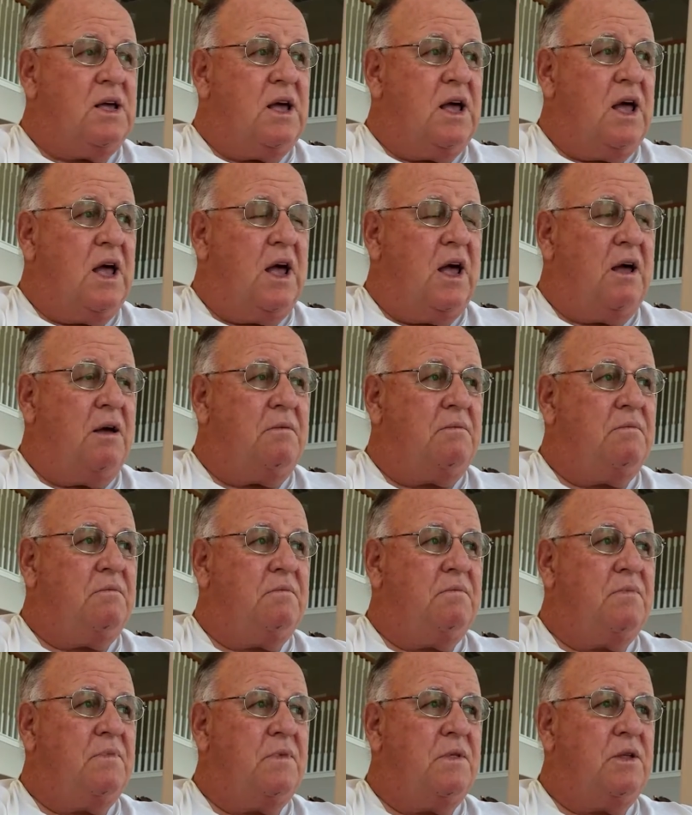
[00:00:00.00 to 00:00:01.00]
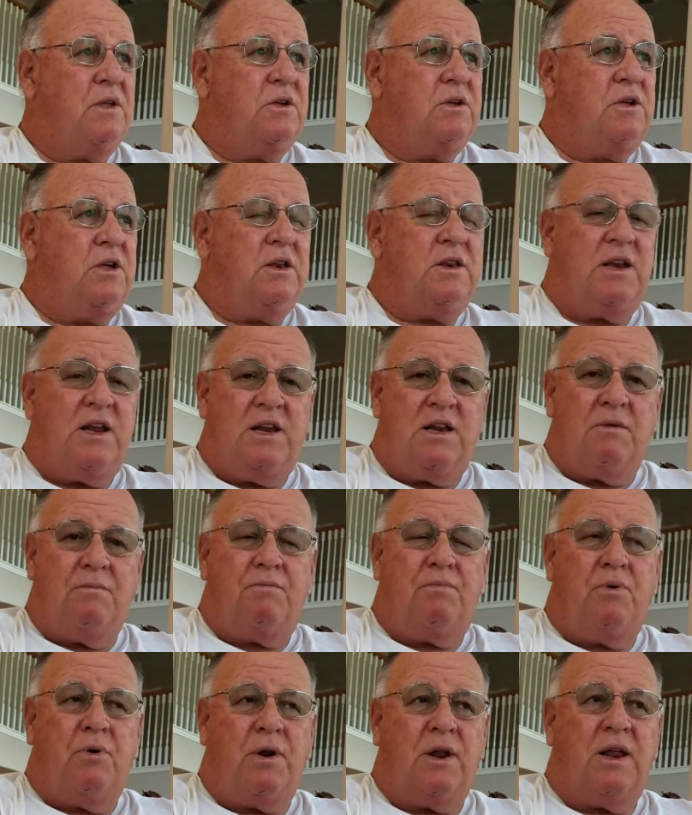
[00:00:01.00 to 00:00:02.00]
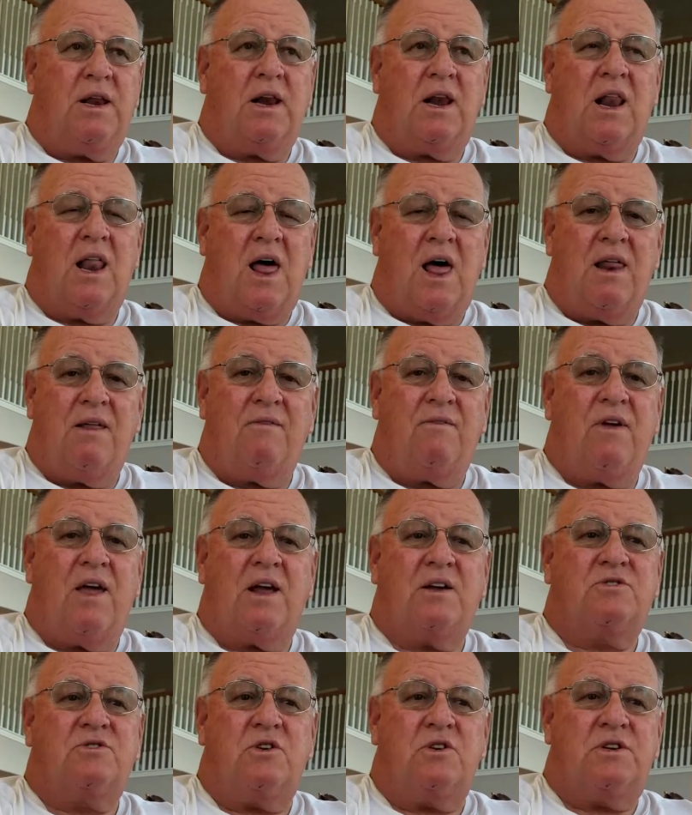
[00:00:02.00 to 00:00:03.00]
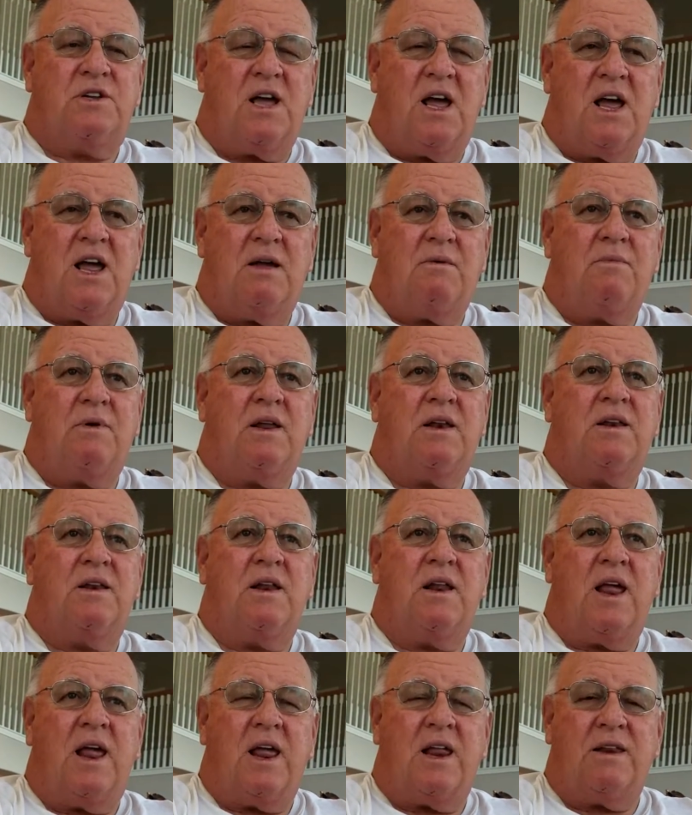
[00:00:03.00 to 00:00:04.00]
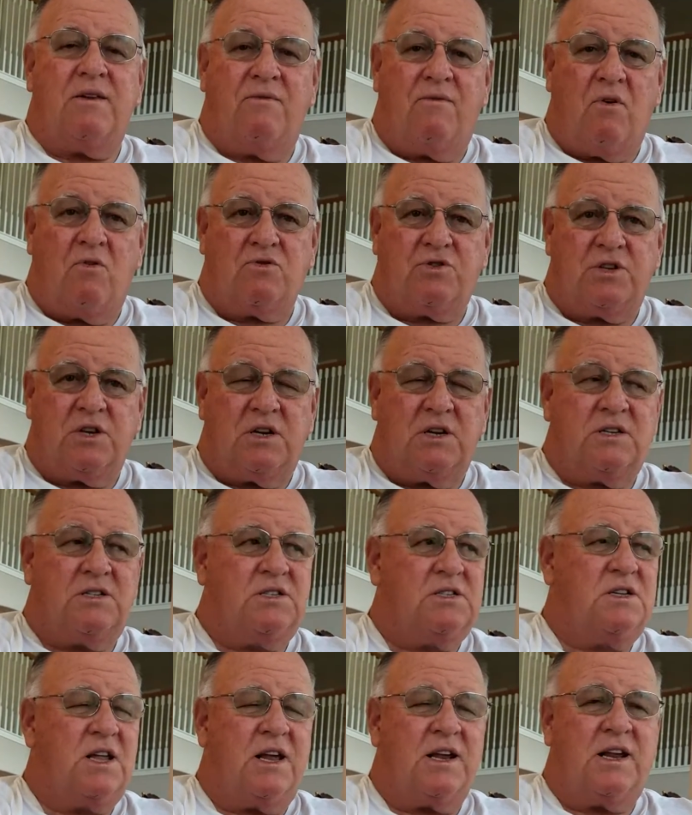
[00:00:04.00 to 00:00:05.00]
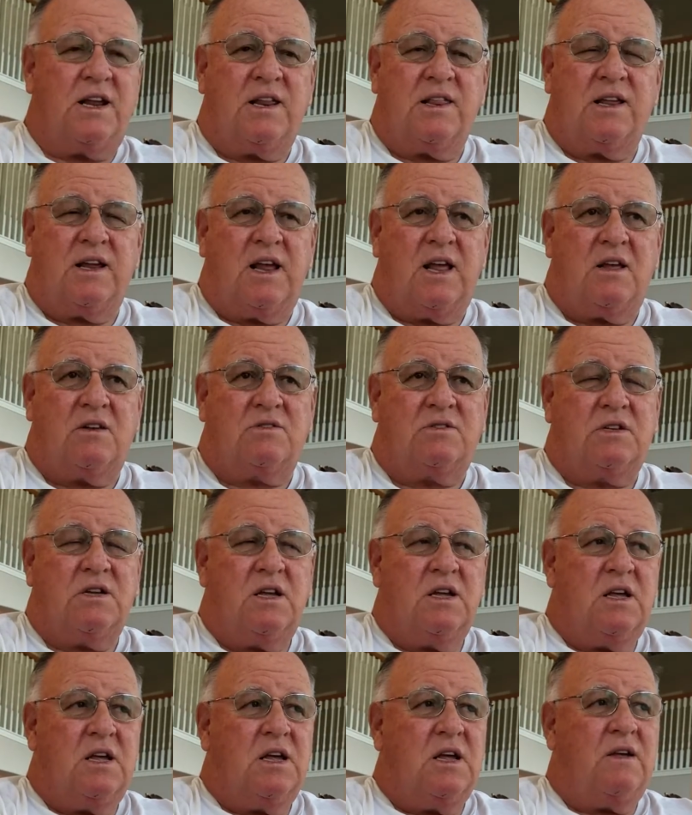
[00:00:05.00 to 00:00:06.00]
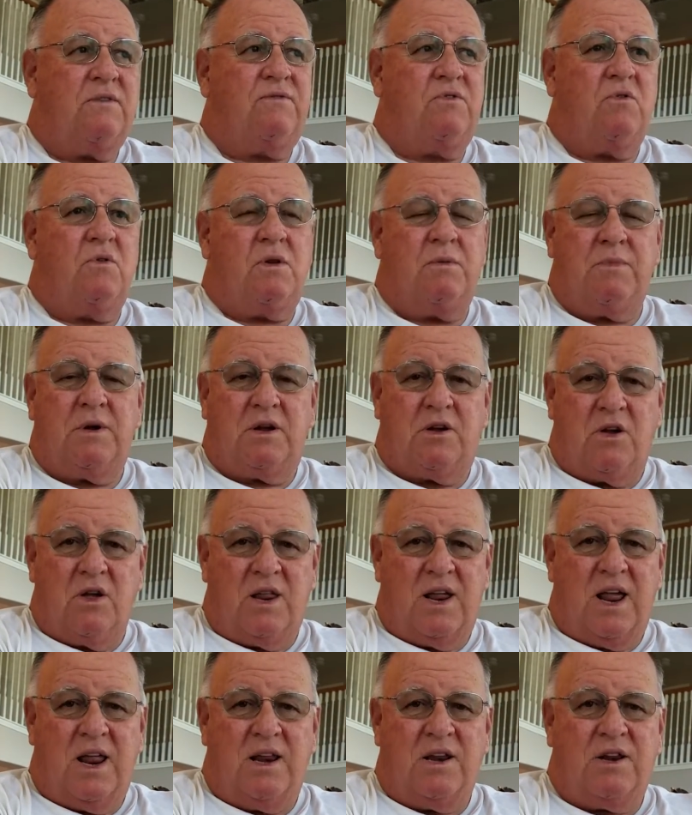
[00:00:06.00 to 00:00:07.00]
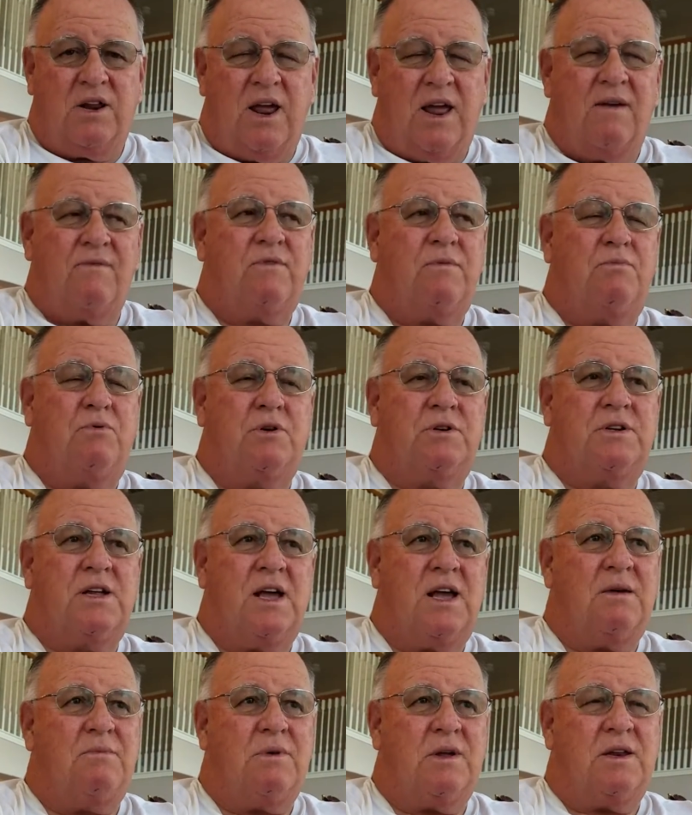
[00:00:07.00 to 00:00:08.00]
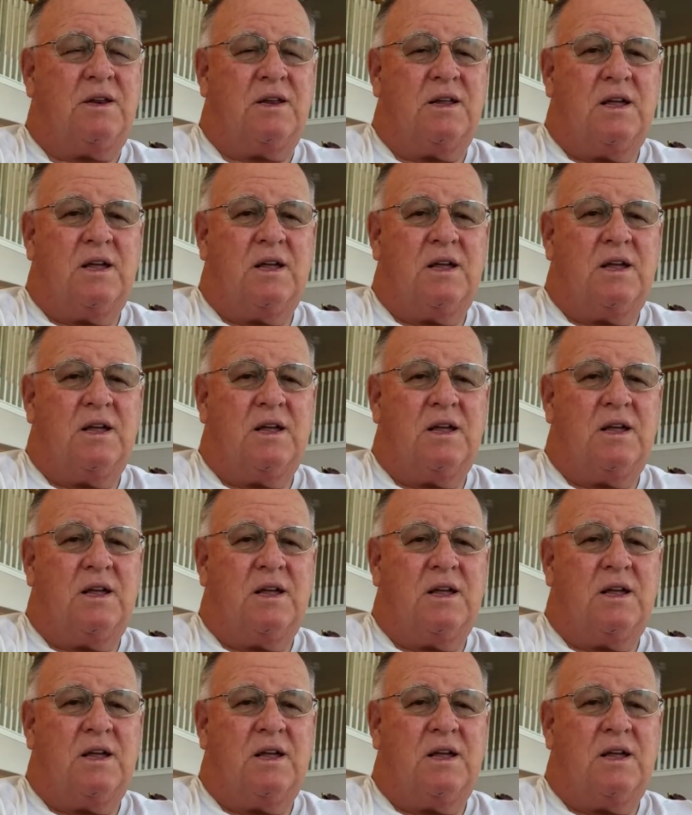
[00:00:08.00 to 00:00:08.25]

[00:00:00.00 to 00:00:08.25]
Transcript: you need to put in a lot of extra time and devotion. It's just like anything else. If you want to be good at it, you have to put time in,